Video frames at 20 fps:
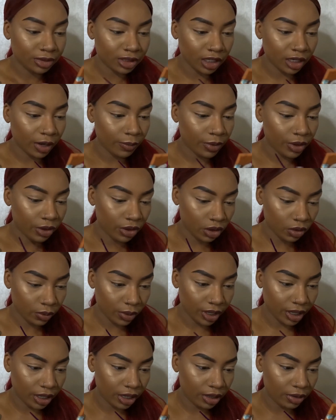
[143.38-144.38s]
so now I'm gonna go
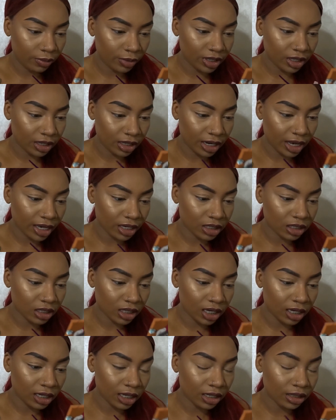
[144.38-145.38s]
in with the next
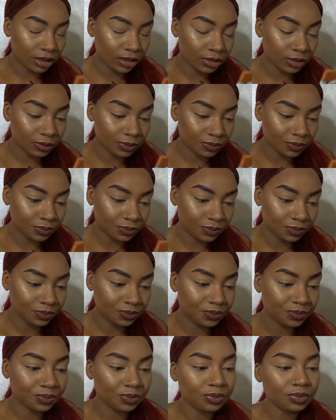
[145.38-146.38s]
yellow.
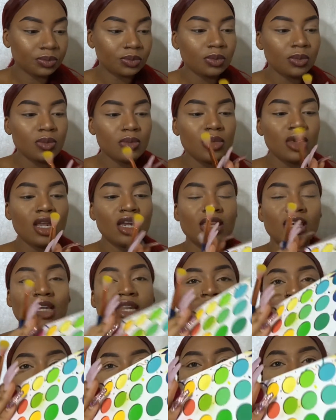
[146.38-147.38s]
The
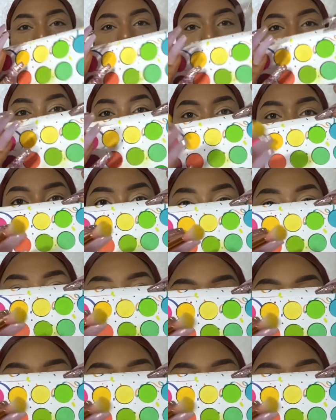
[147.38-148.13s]
next yellow I'm taking out of the